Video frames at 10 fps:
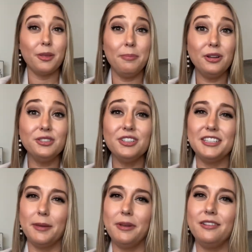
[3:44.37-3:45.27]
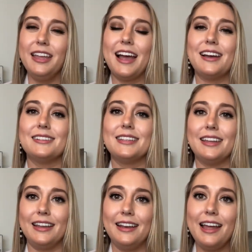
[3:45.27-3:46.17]
The builder typically has
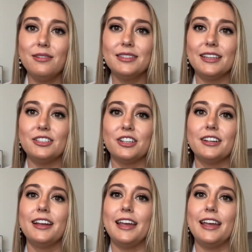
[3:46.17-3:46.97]
an in-house lender